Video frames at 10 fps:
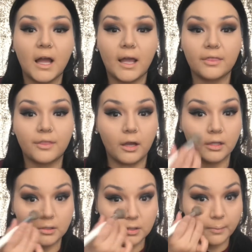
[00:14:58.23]
I
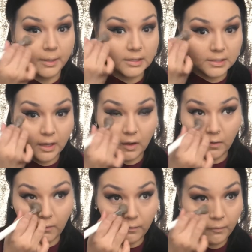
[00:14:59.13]
thought to
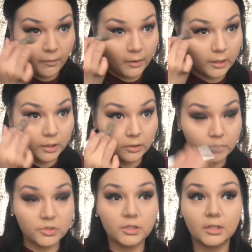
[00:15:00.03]
myself,
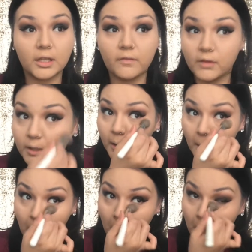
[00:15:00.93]
you should give
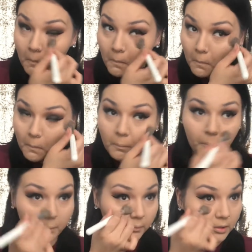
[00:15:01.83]
go.
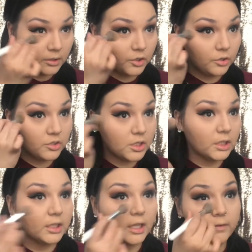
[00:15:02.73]
You
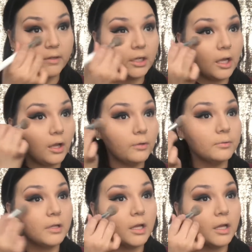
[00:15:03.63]
should give it a go.